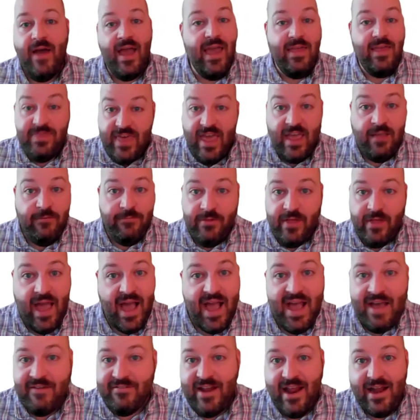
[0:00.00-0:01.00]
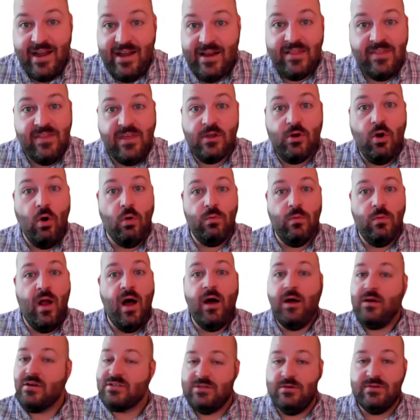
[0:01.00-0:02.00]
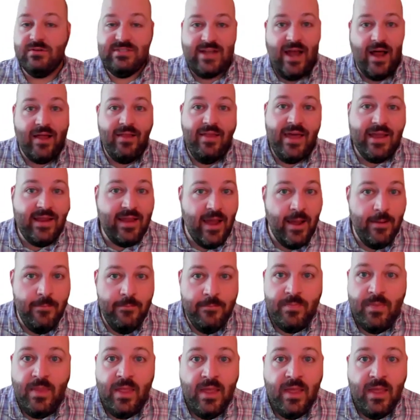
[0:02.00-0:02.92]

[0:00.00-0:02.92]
And thankfully, I haven't had anything go wrong. So it's not like I'm,